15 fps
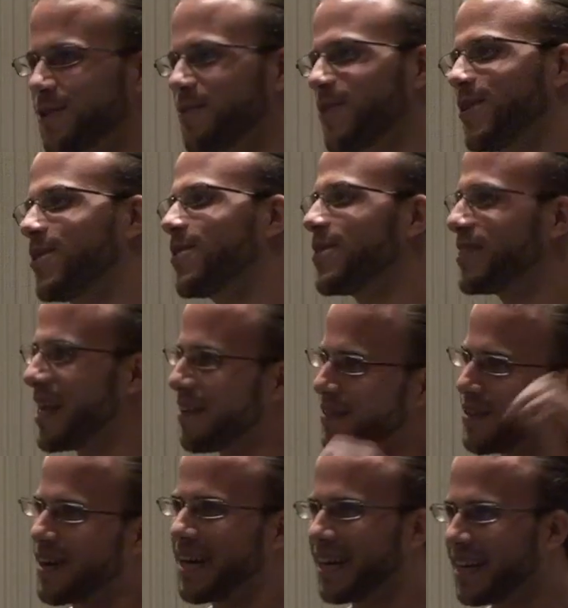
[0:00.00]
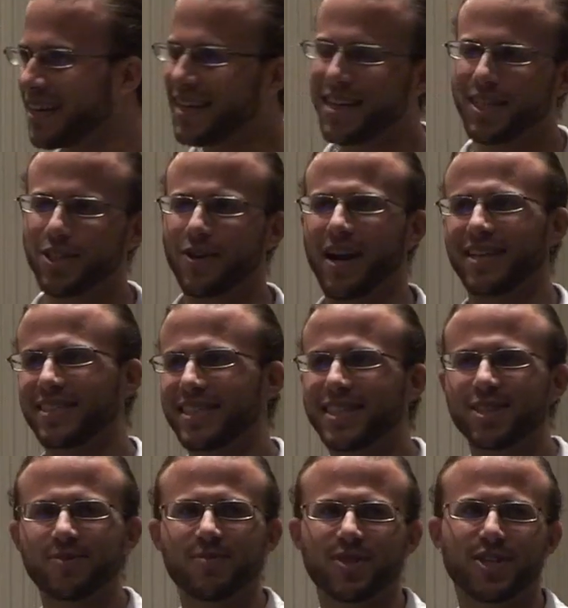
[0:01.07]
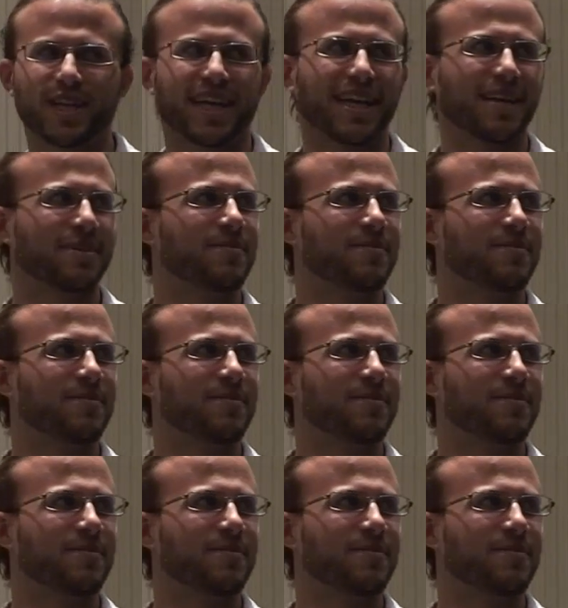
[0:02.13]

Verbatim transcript: computer was after I trashed his machine.